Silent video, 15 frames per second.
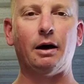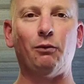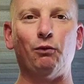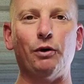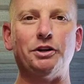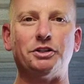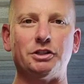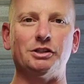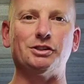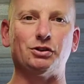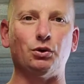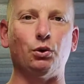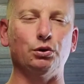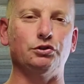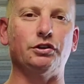which is
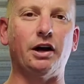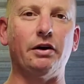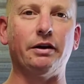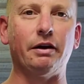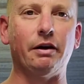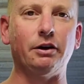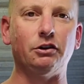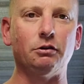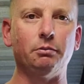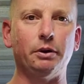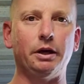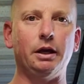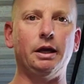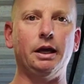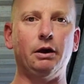also going to
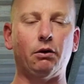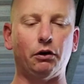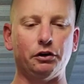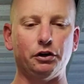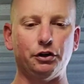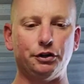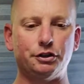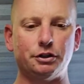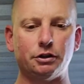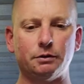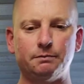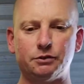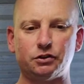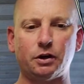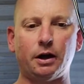be here on YouTube.
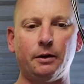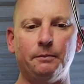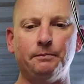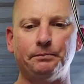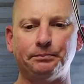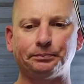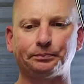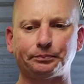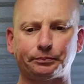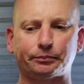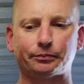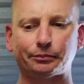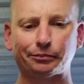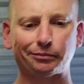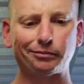So
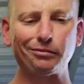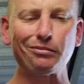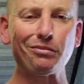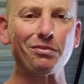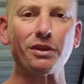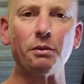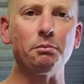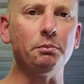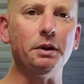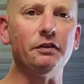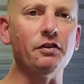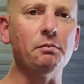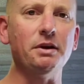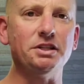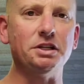a bit
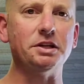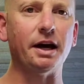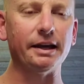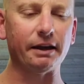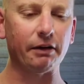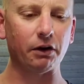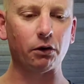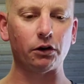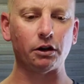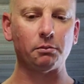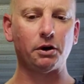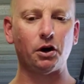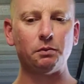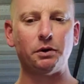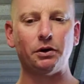of a busy day going on at the
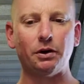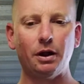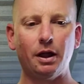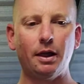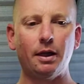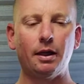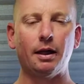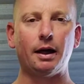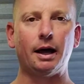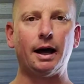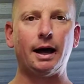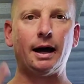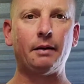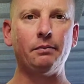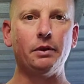moment.
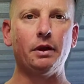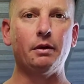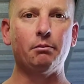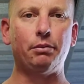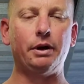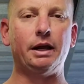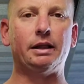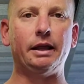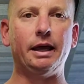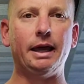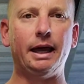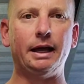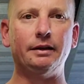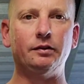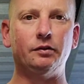Pretty clear
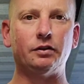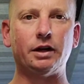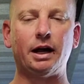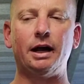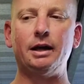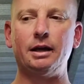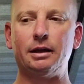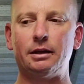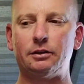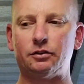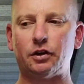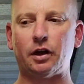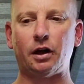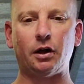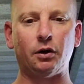head today,
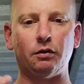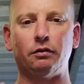so